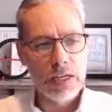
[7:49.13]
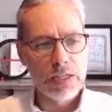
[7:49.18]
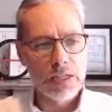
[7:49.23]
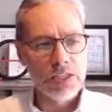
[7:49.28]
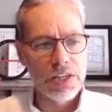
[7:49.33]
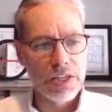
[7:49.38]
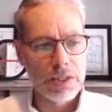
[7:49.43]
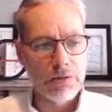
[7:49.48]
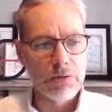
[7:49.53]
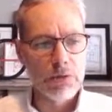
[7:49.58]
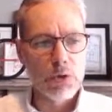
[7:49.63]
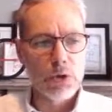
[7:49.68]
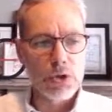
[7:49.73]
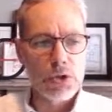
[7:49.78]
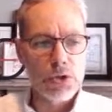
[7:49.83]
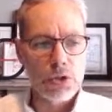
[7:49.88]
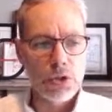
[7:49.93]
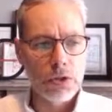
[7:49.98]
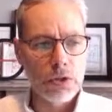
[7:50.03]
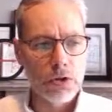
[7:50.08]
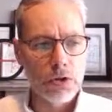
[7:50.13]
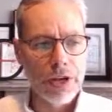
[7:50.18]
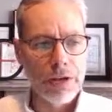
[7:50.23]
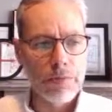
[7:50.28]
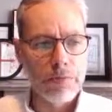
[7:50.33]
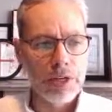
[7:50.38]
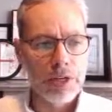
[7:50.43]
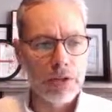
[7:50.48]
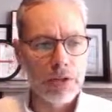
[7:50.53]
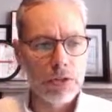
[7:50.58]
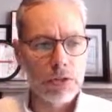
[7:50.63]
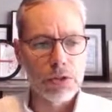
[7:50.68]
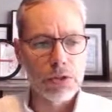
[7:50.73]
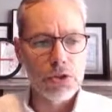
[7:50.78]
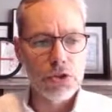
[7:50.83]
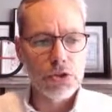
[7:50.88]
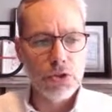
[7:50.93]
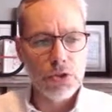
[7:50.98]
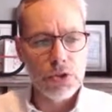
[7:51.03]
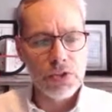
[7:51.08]
Check, of course, your empirical
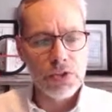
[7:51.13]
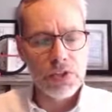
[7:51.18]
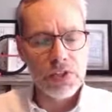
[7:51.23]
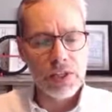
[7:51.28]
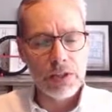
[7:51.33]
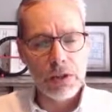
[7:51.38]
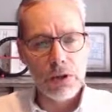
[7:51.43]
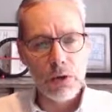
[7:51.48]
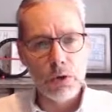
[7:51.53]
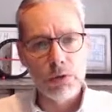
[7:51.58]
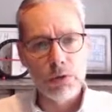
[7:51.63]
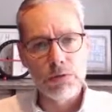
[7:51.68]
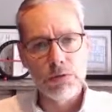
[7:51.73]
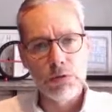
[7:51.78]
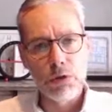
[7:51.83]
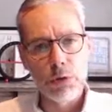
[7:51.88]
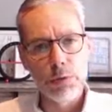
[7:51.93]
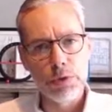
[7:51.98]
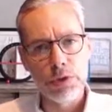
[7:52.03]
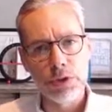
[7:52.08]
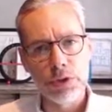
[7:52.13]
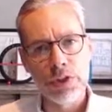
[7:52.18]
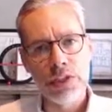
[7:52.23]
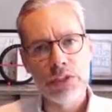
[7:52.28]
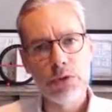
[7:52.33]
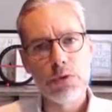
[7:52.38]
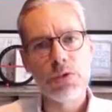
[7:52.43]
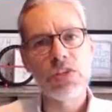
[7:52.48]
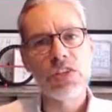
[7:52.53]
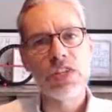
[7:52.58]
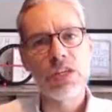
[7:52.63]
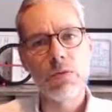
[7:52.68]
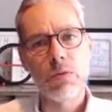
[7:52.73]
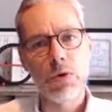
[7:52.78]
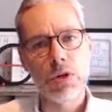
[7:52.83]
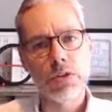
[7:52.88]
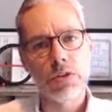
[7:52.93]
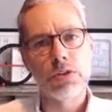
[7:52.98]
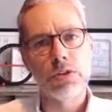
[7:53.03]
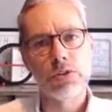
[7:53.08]
choices in the local formulary to see
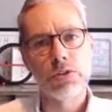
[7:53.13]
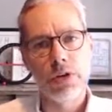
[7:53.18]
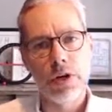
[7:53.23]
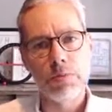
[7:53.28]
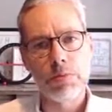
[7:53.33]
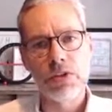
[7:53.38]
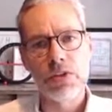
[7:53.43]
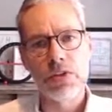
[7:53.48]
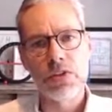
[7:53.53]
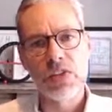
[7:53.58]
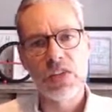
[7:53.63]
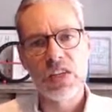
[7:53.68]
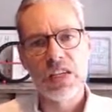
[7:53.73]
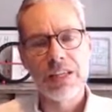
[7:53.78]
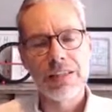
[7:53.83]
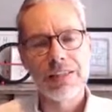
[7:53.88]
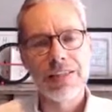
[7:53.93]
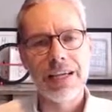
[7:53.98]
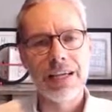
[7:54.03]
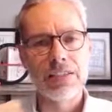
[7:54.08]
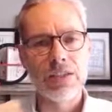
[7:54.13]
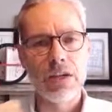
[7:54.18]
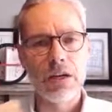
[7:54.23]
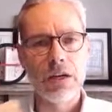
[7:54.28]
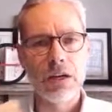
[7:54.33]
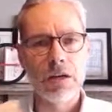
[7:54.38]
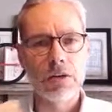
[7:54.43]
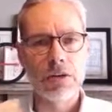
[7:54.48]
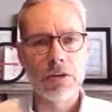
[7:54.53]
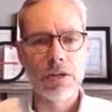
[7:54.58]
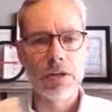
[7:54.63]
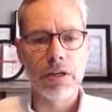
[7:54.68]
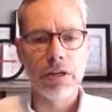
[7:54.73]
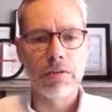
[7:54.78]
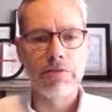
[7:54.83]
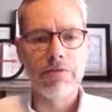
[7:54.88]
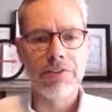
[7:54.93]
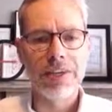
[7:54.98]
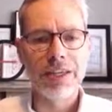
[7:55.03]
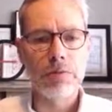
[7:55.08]
what other options that are
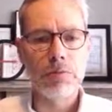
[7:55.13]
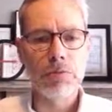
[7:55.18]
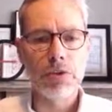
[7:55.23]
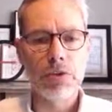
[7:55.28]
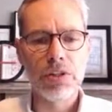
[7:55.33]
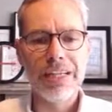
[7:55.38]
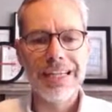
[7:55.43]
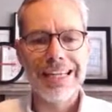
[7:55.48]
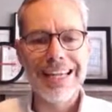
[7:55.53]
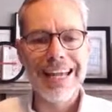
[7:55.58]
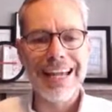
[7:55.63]
available,